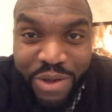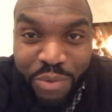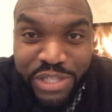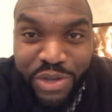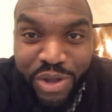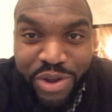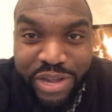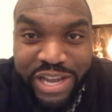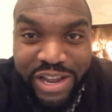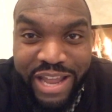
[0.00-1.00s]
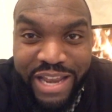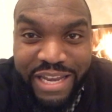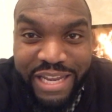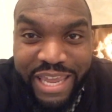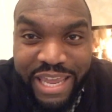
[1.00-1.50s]
What's going on, Carolina
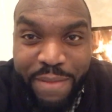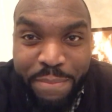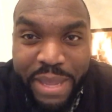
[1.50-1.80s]
the Kid?